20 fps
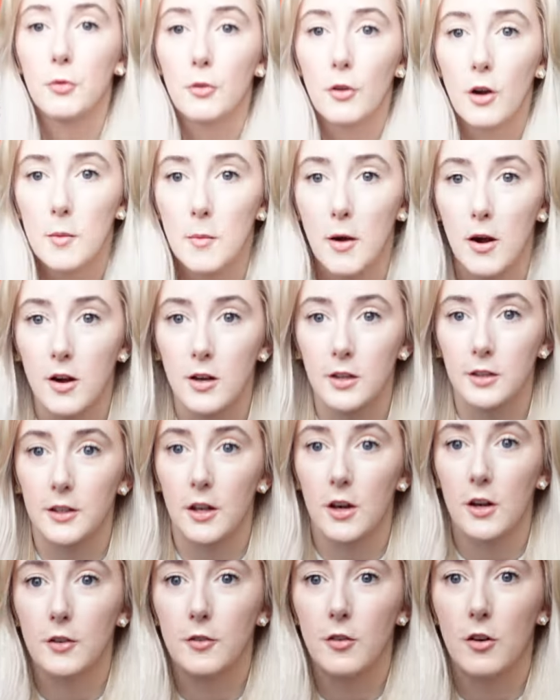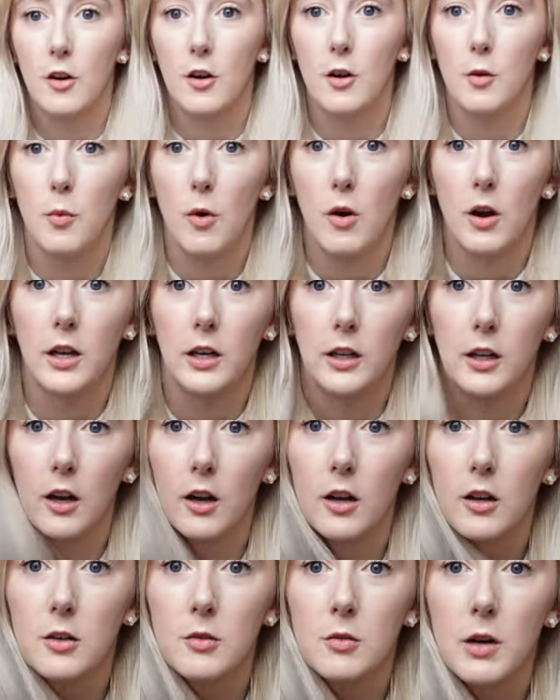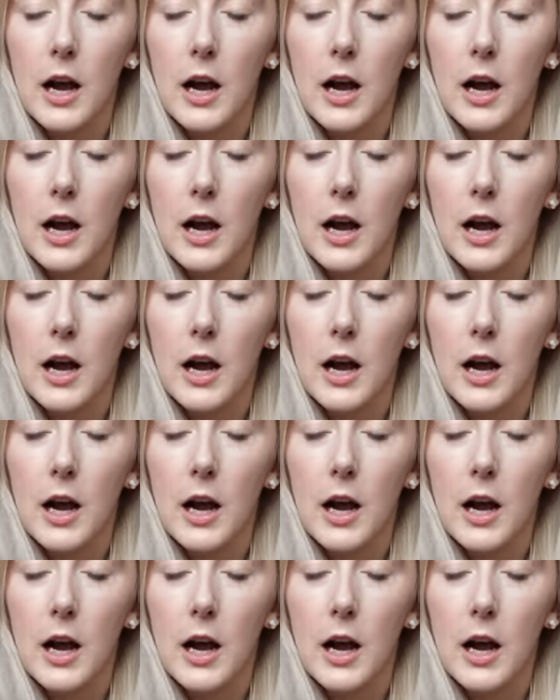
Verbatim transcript: Primark that I got a while ago.